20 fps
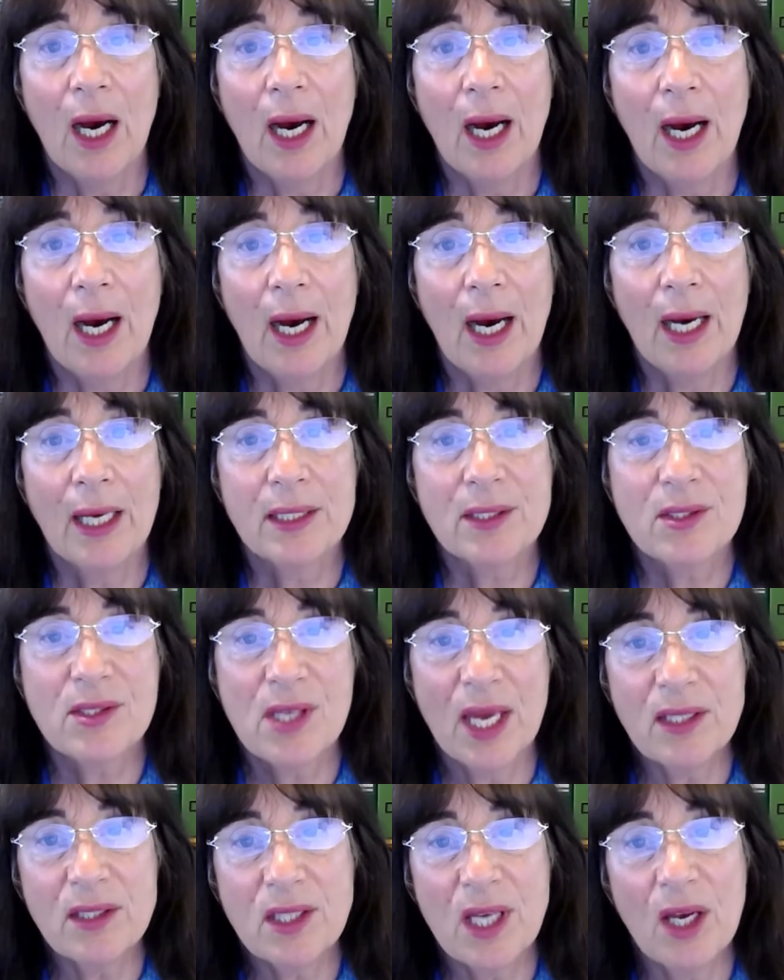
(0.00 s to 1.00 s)
I
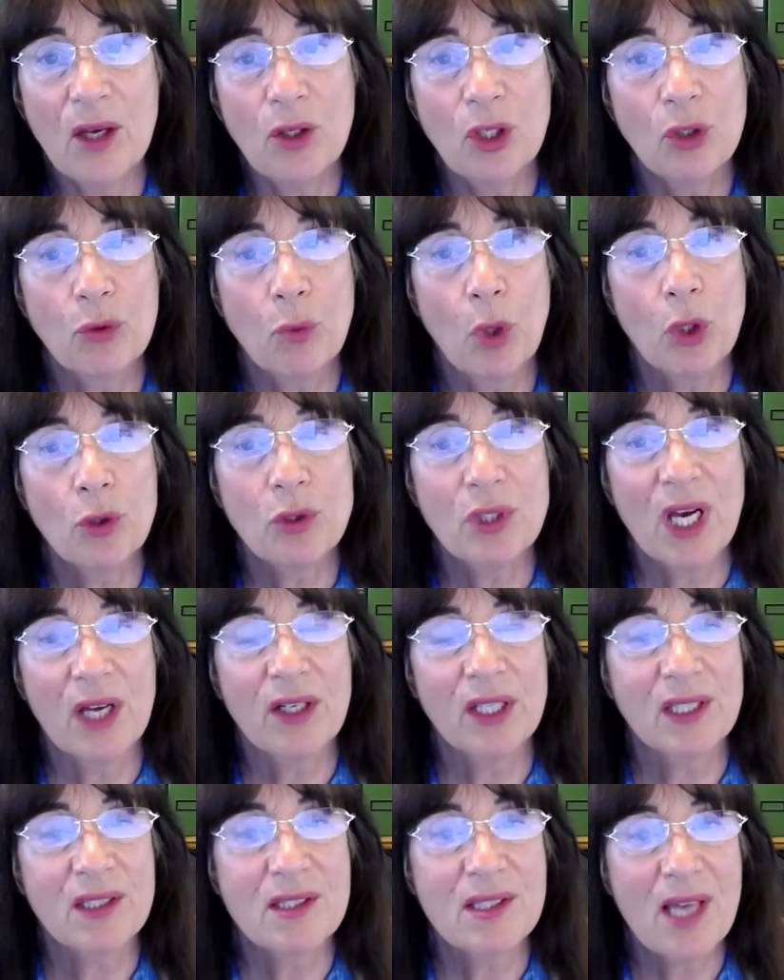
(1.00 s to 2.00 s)
sat down and wrote down
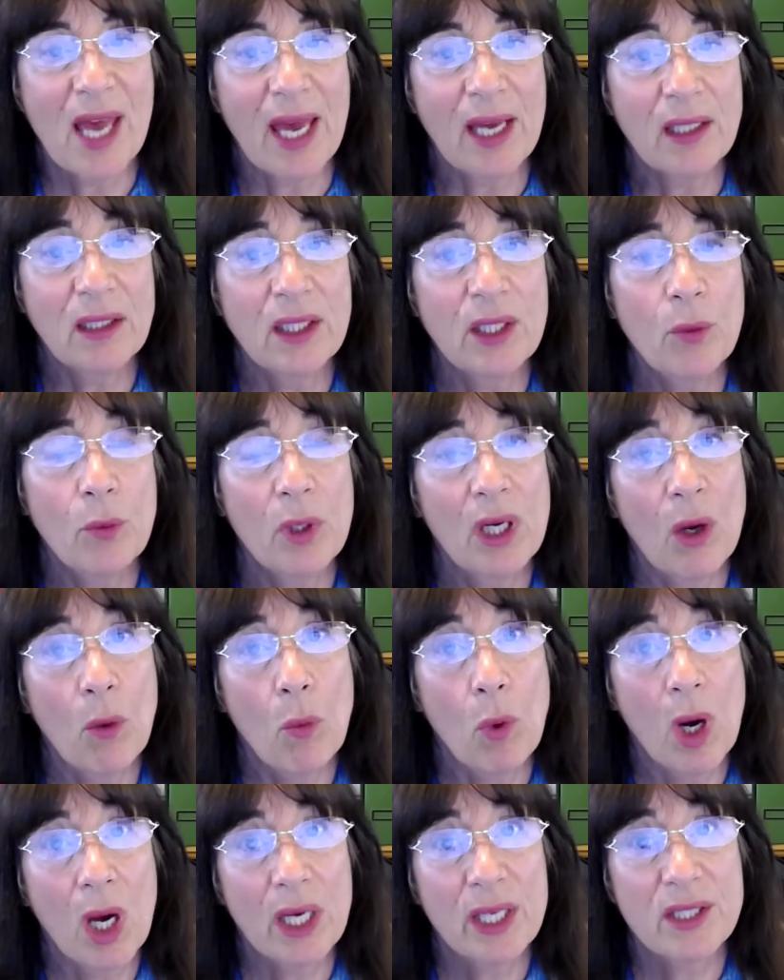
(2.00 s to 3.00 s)
exactly what I
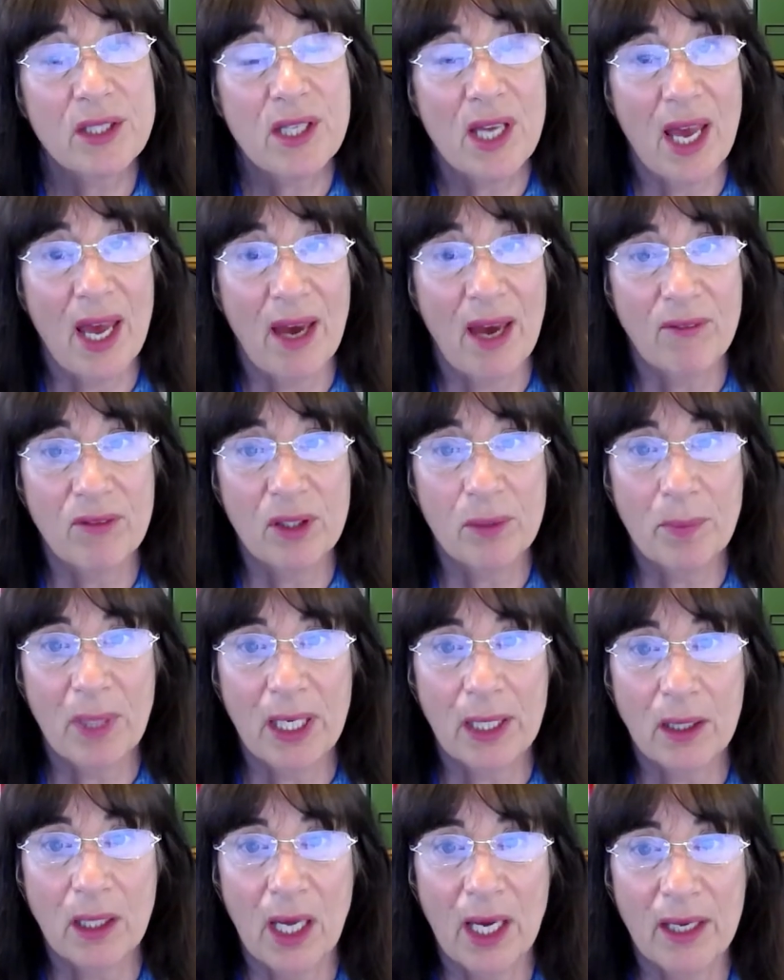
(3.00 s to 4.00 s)
wanted to have in my
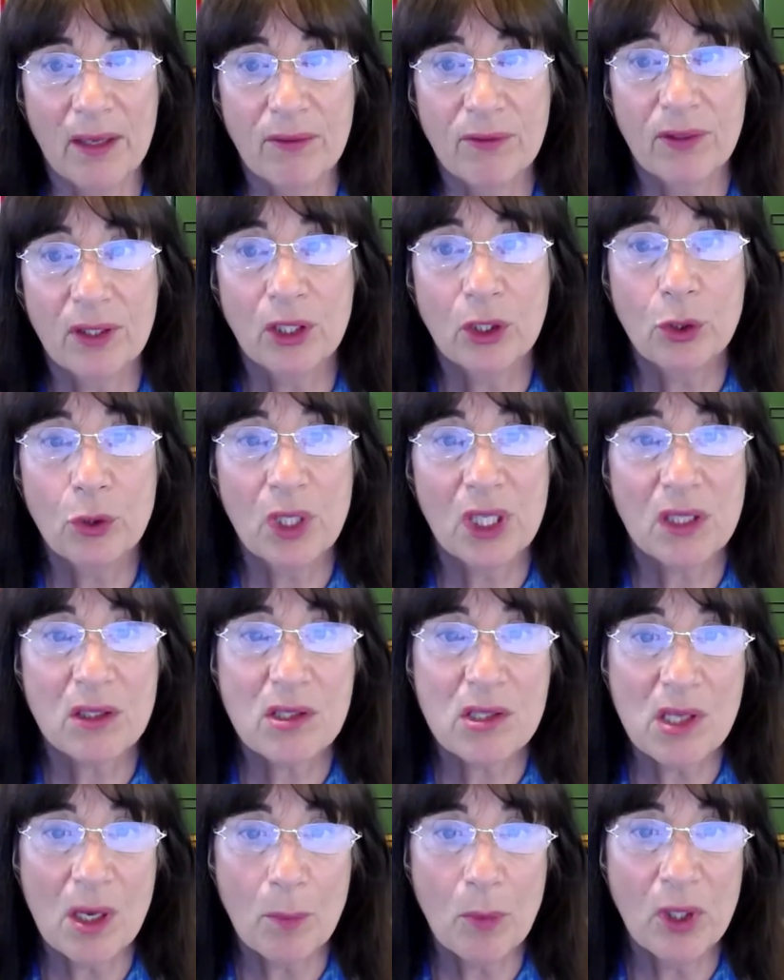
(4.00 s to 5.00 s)
life, including
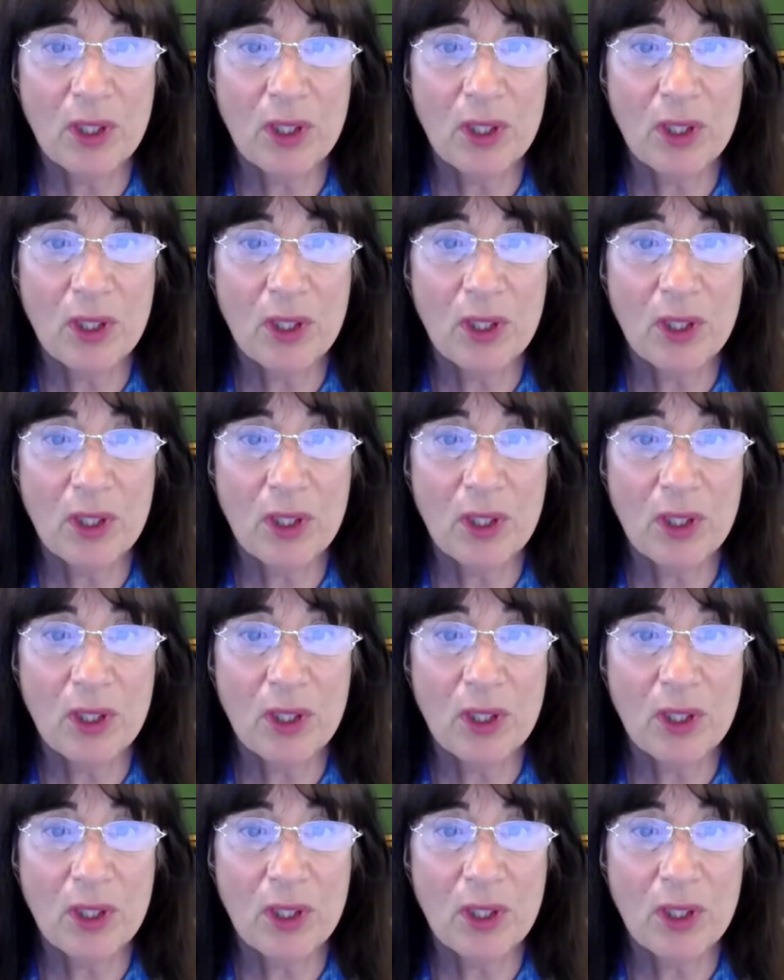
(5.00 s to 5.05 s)
someone